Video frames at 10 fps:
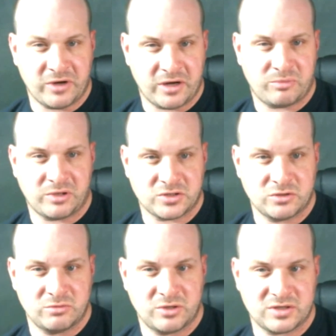got a
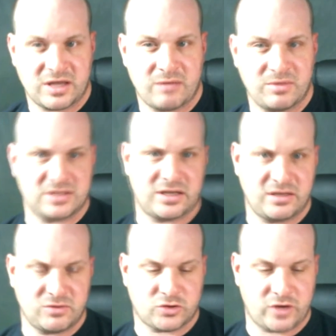+2 because that means that
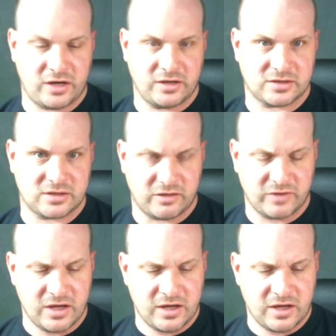he was training and stuff.